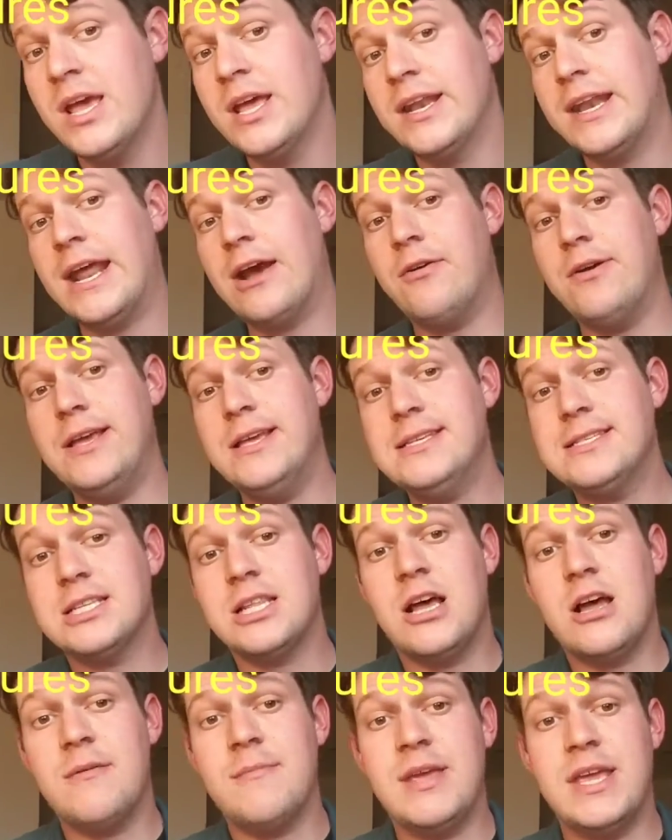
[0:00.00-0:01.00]
Now,
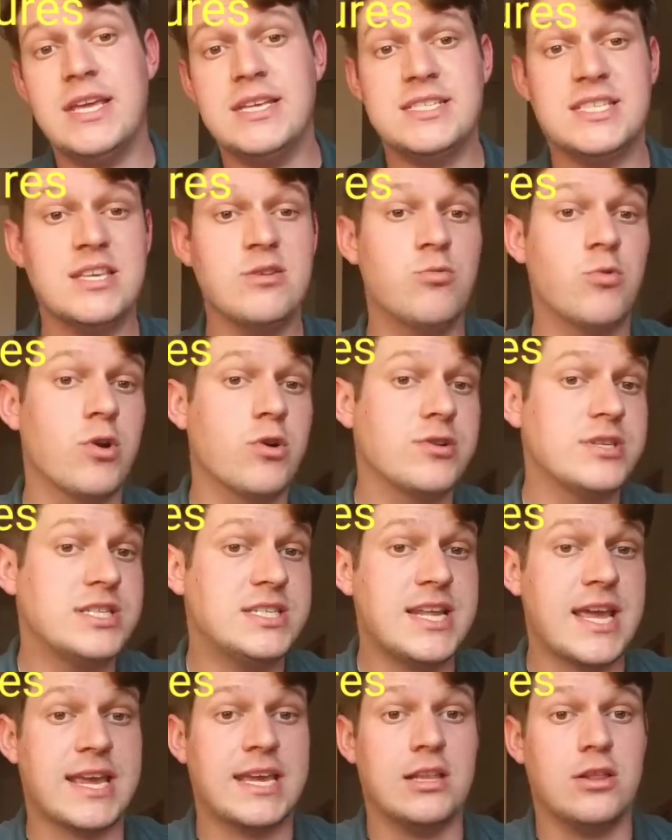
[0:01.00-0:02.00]
Islam is the world's
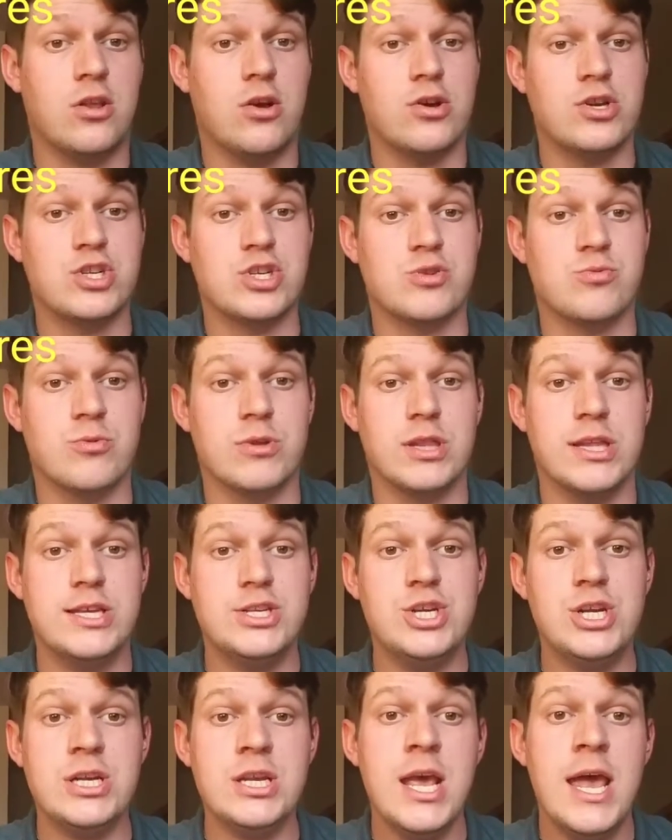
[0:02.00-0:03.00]
second largest
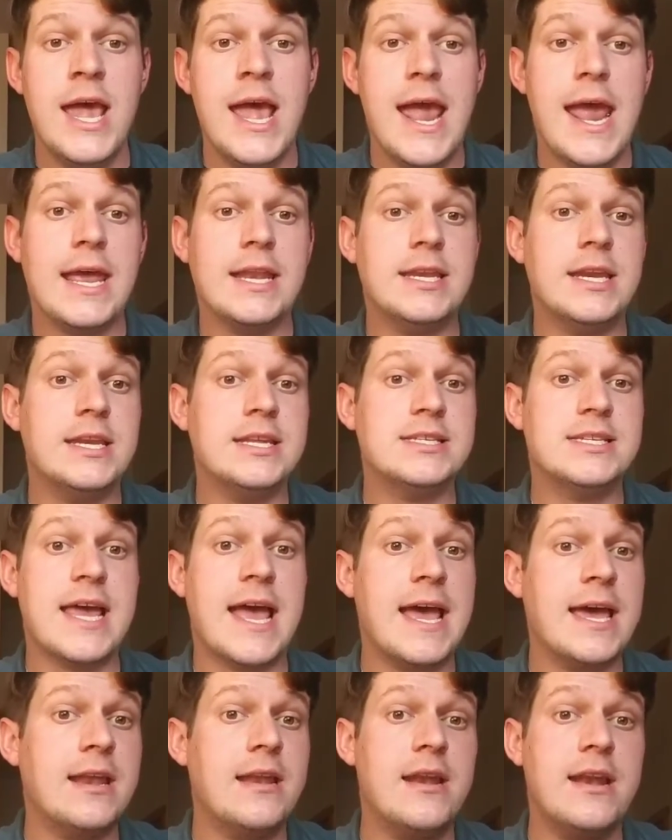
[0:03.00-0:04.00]
religion, and it has
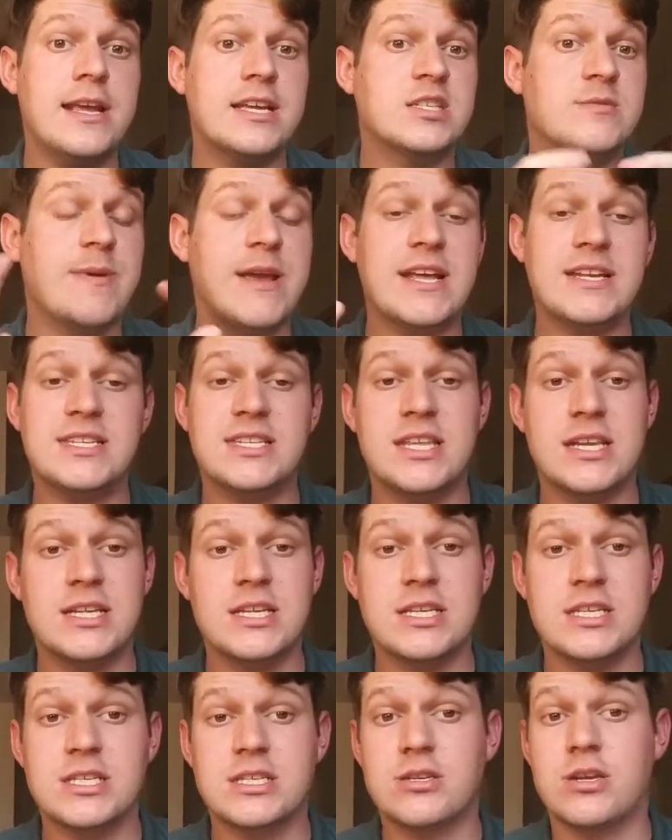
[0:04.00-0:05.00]
had an expanse that
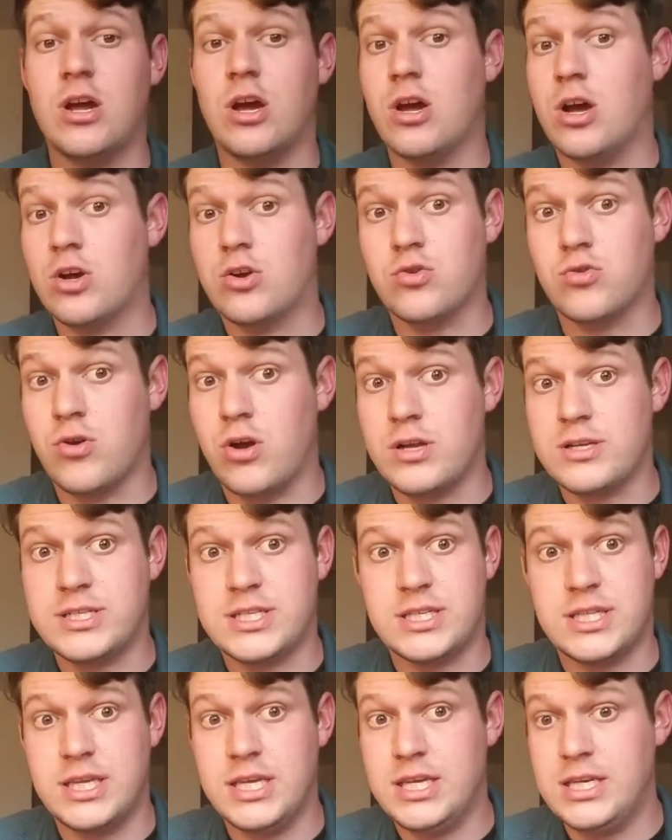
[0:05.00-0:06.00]
is
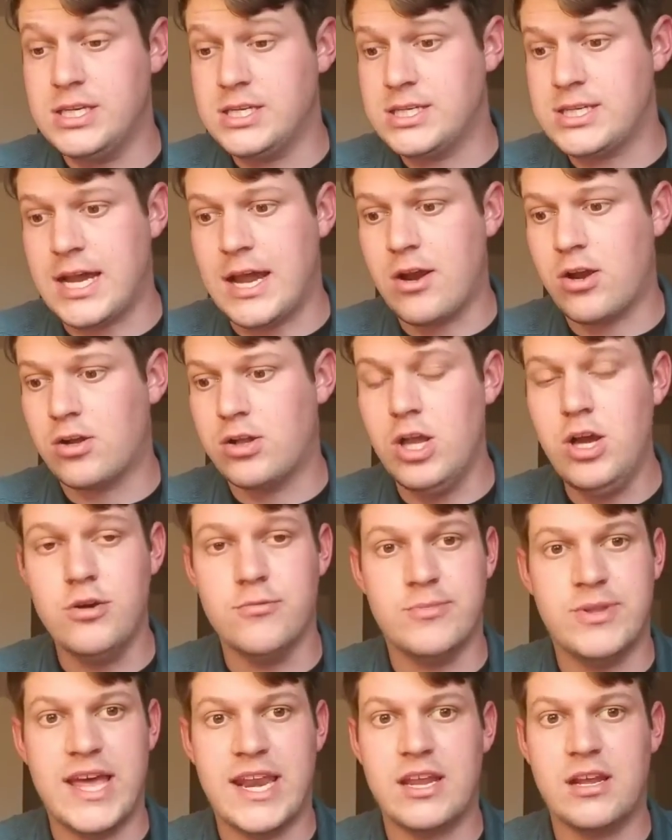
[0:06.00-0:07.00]
across the entire
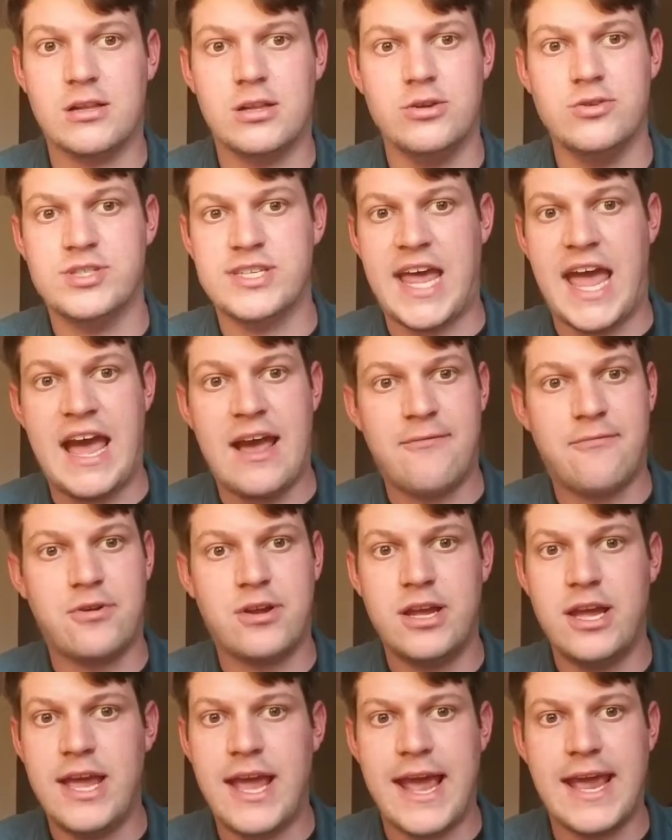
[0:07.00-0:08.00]
globe. That includes
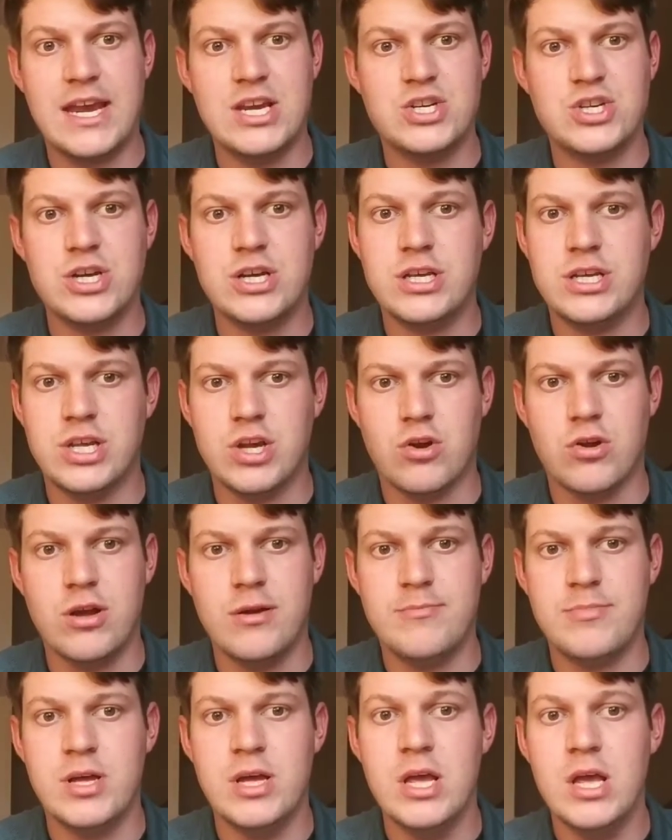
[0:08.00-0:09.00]
Africa, Asia,
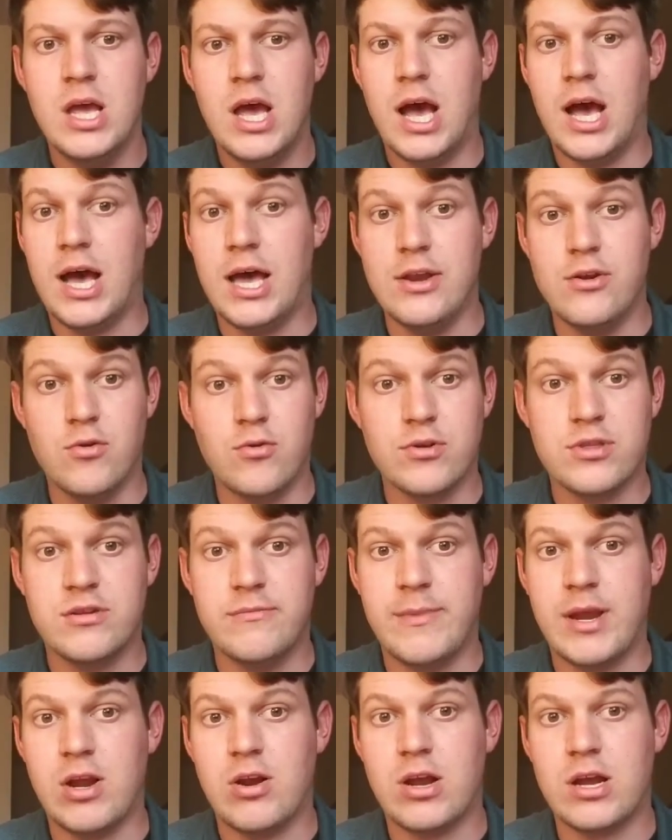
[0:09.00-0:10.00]
Europe, North
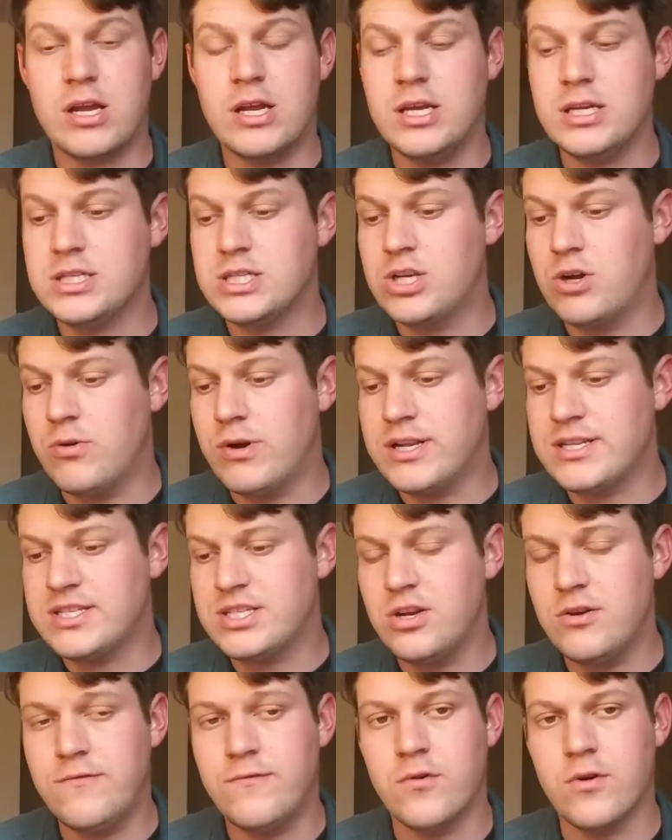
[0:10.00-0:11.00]
America, so on and
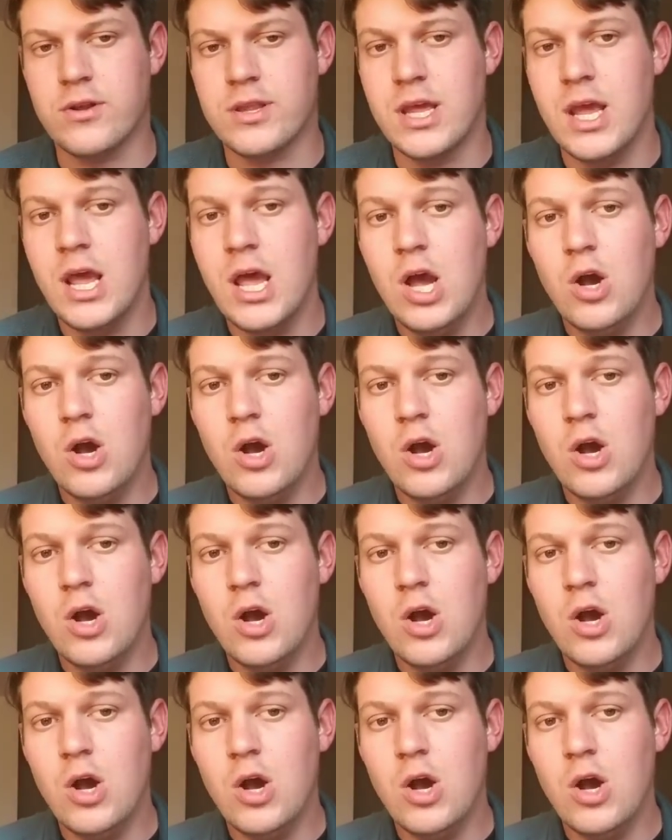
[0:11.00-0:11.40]
so forth.